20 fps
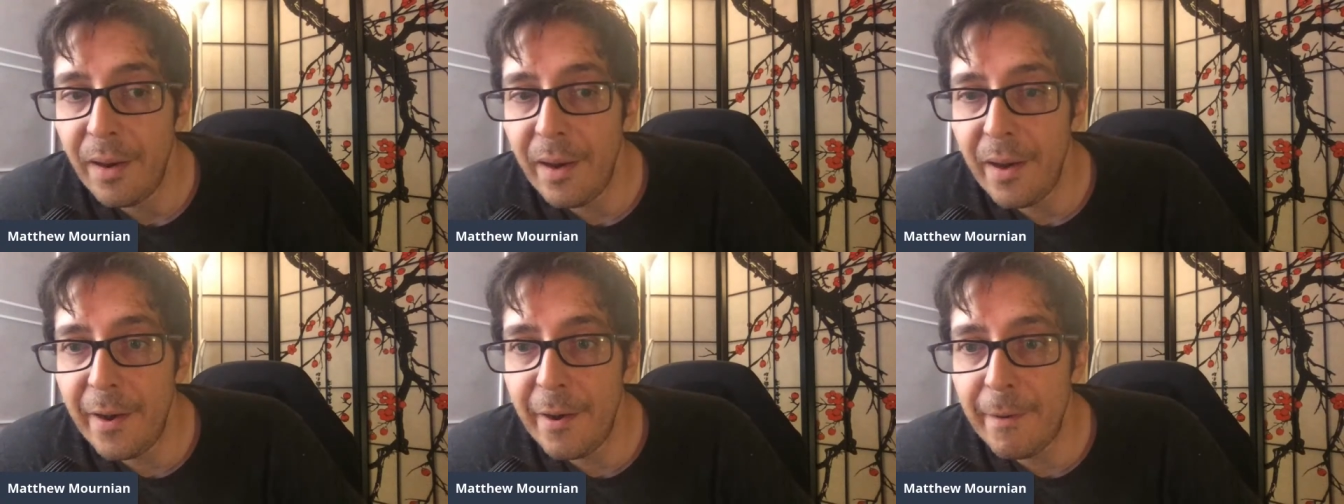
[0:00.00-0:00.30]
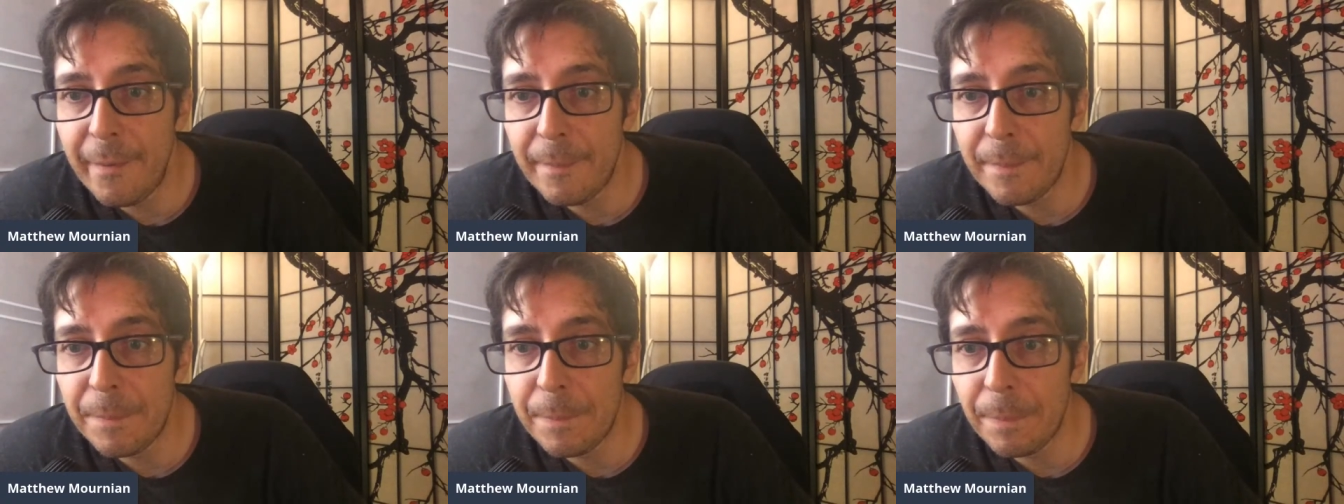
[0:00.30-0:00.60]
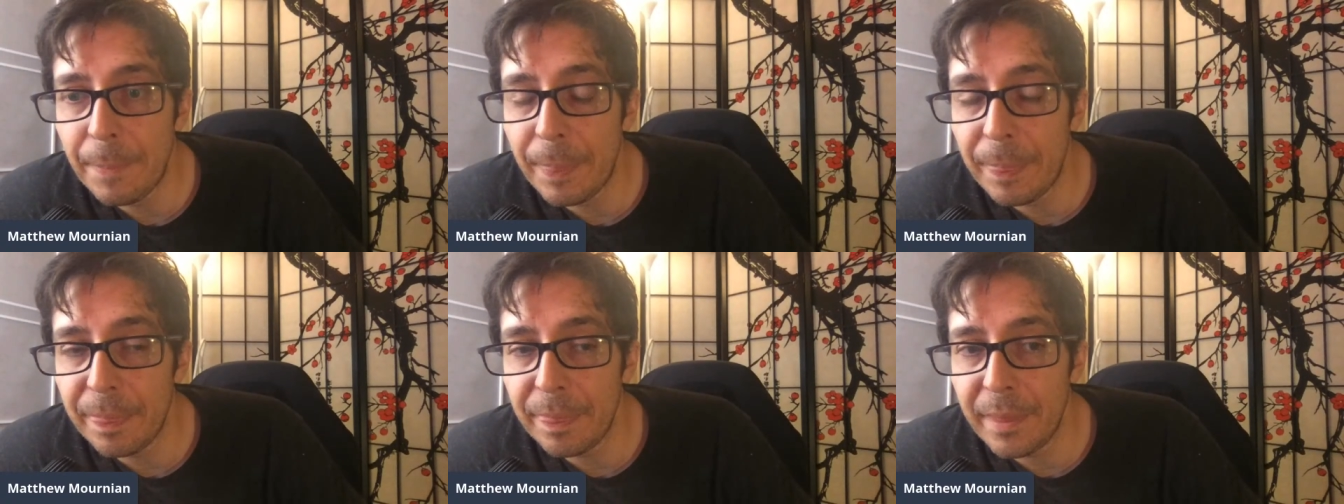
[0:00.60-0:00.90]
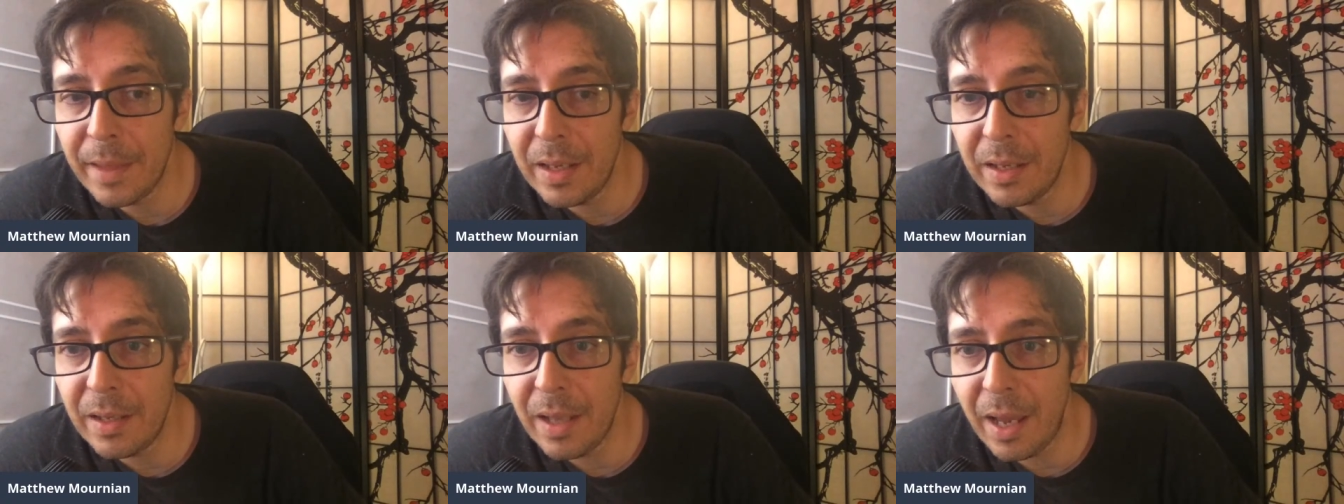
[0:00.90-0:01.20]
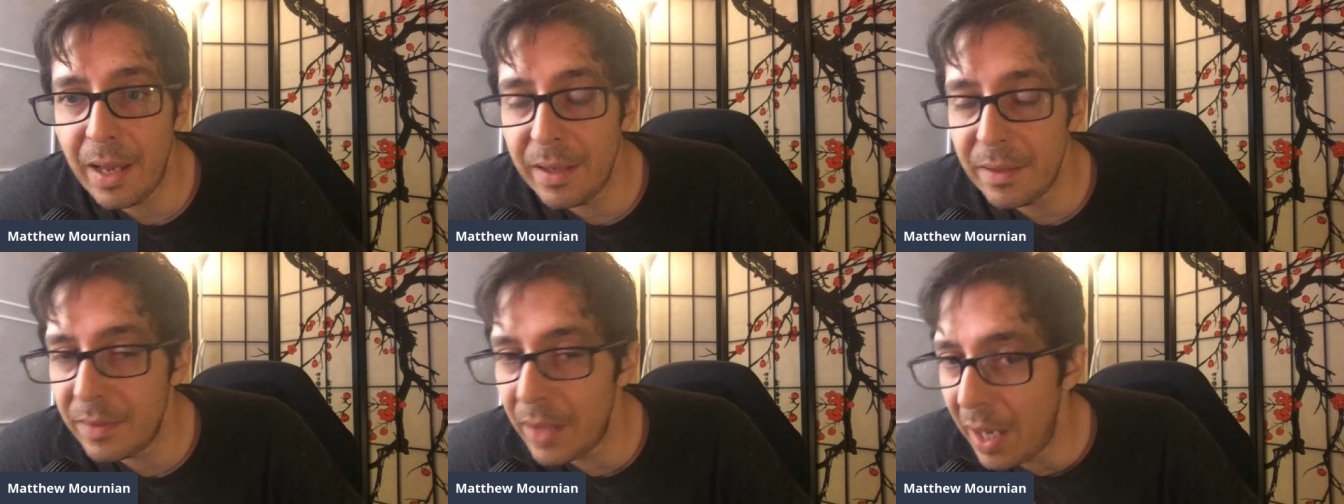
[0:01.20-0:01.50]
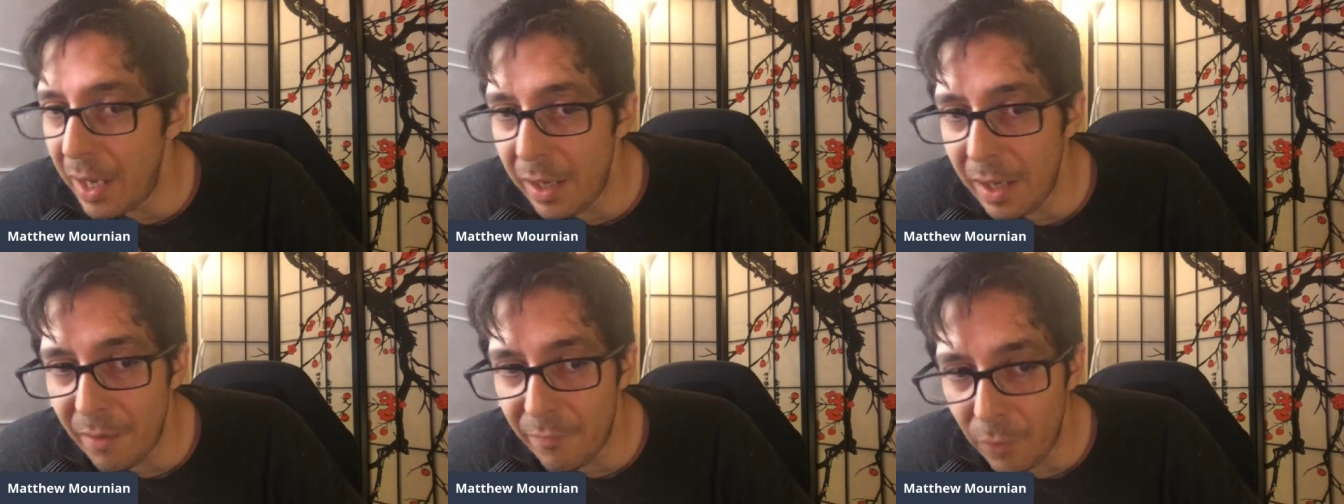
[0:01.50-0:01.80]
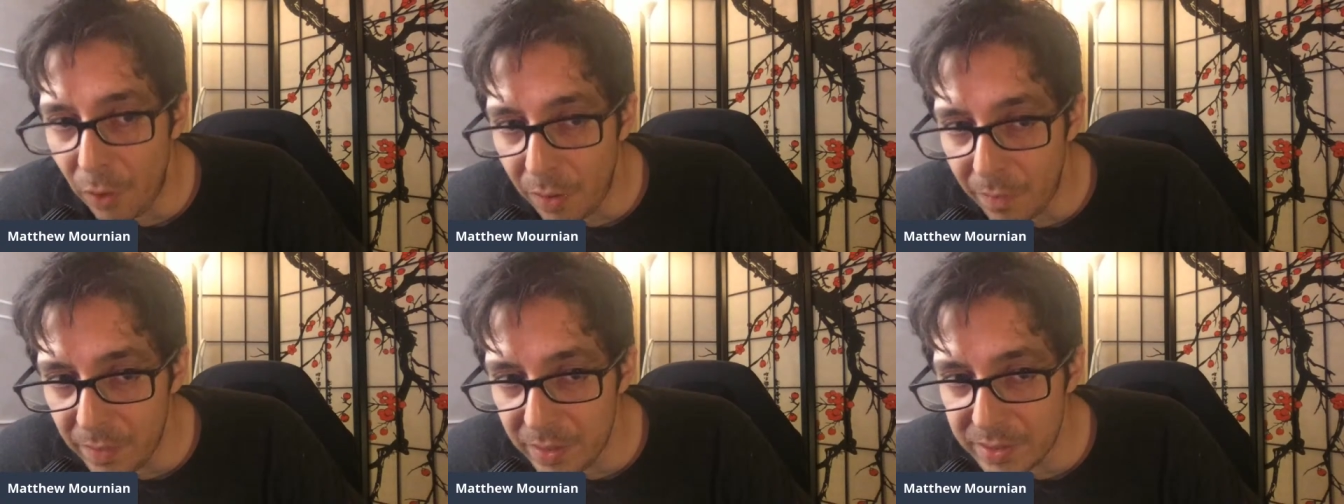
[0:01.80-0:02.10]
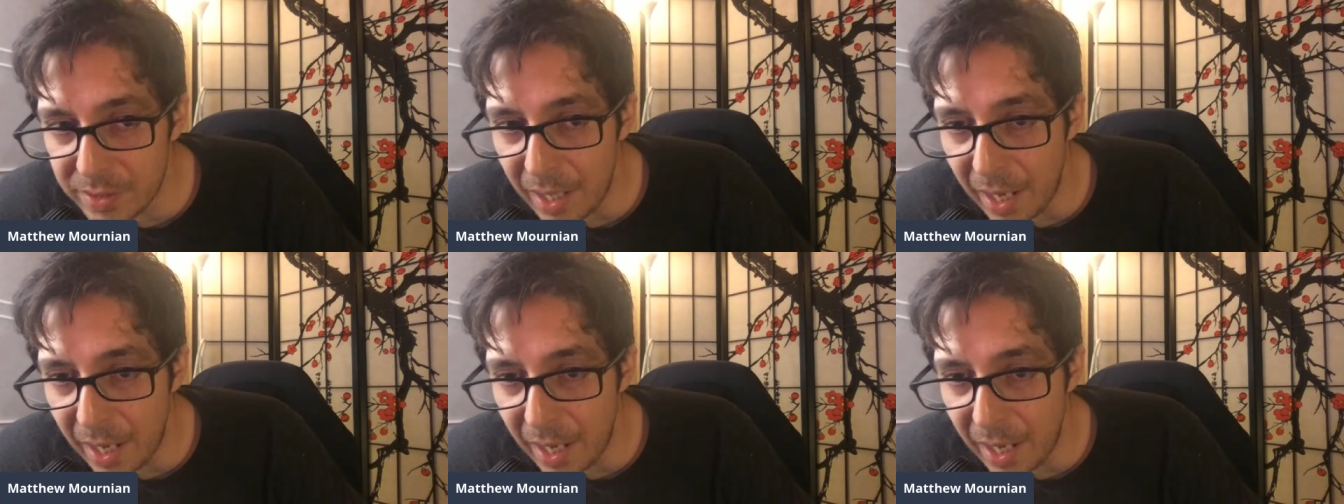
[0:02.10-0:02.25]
And I have always